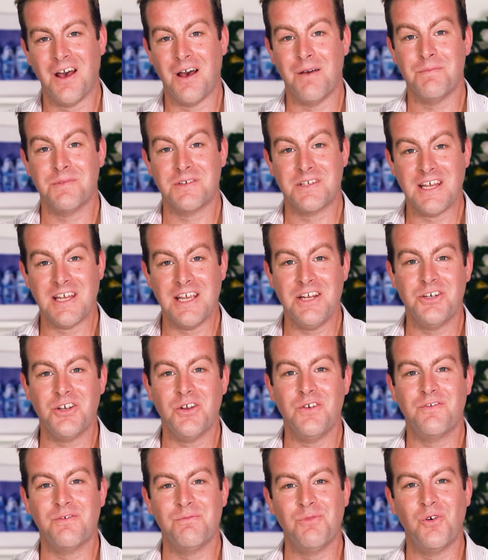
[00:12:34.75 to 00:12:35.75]
Stay
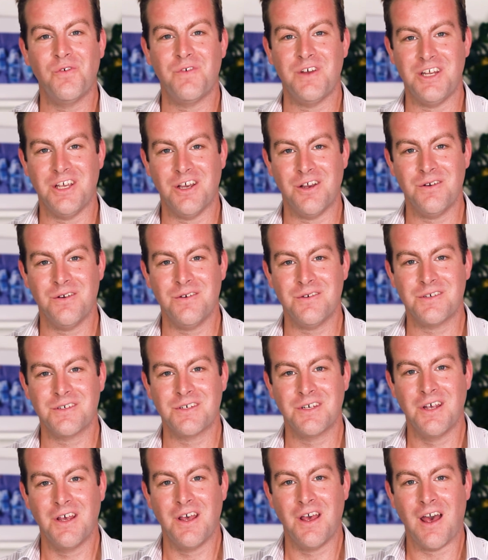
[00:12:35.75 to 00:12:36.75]
tuned for more videos,
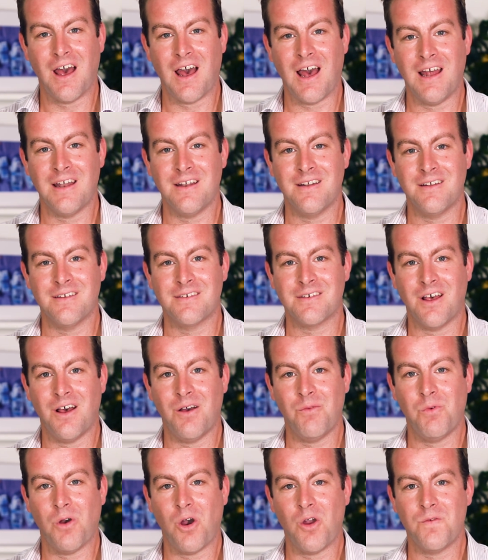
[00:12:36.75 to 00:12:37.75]
and
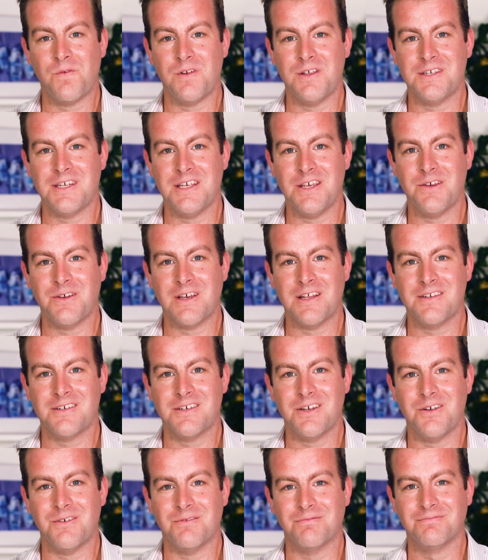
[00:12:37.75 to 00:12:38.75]
hopefully see you again
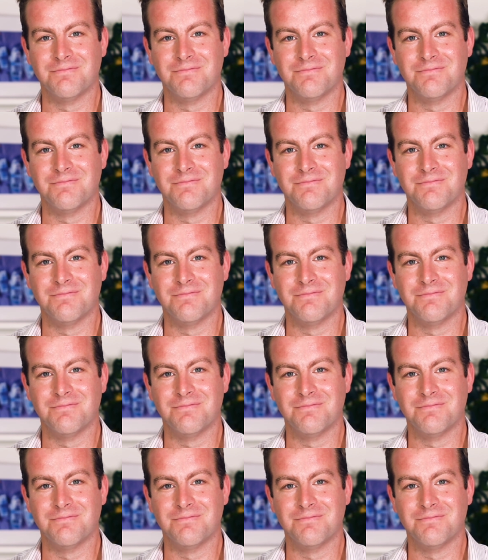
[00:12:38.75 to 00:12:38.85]
soon.